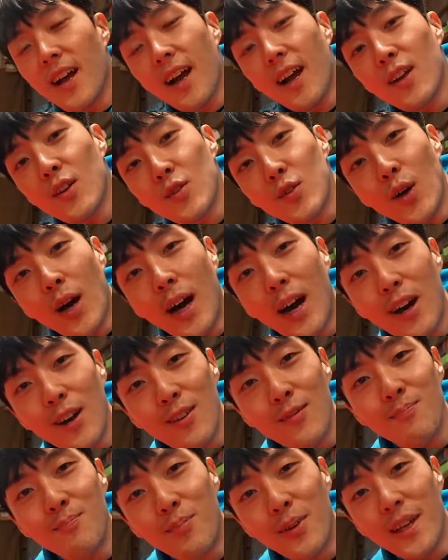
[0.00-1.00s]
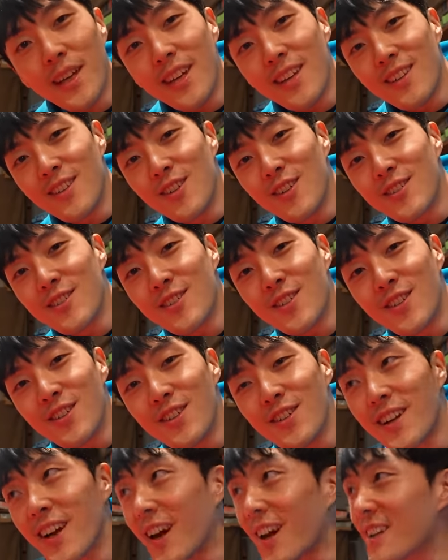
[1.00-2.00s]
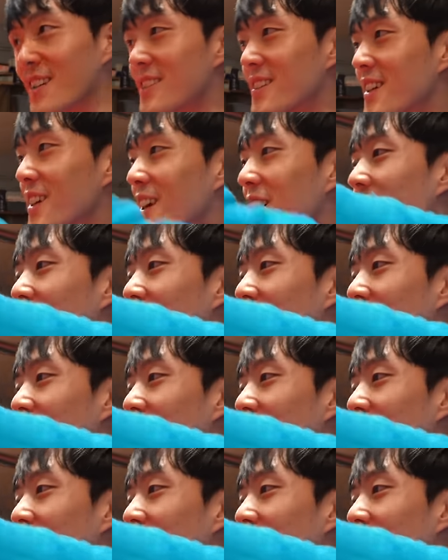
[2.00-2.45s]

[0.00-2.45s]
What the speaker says: I don't know how big it looks to you guys.